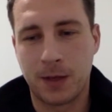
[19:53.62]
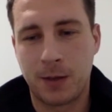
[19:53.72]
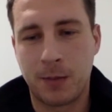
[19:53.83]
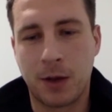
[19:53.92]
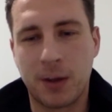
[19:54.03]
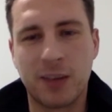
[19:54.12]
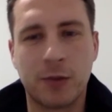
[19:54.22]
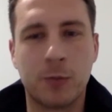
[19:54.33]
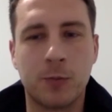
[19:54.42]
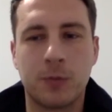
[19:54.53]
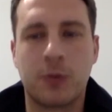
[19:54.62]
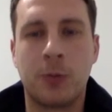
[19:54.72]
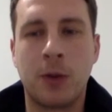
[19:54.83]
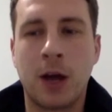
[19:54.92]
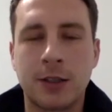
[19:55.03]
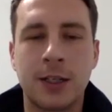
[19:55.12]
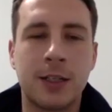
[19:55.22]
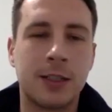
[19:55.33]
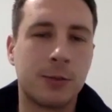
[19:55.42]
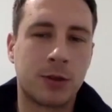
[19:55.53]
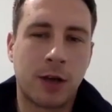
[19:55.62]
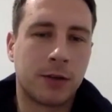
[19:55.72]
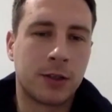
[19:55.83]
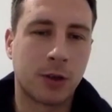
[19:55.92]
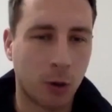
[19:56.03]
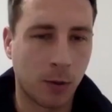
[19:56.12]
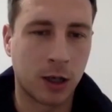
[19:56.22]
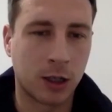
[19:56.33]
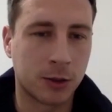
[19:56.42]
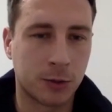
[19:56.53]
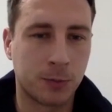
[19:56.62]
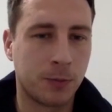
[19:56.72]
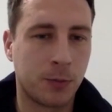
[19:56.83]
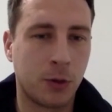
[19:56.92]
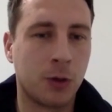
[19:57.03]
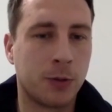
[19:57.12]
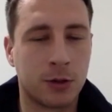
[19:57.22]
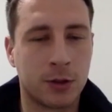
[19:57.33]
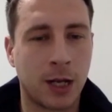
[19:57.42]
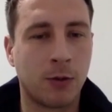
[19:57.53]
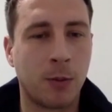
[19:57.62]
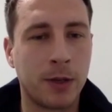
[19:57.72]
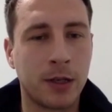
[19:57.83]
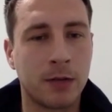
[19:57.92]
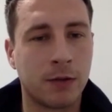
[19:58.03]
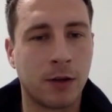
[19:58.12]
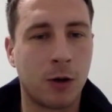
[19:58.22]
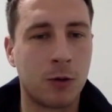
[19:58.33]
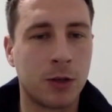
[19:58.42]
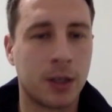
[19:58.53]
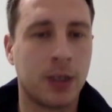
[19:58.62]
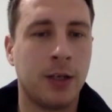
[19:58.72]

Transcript: But I think from last season, it was definitely Stowmarket, just purely because they were unbeaten for the whole year.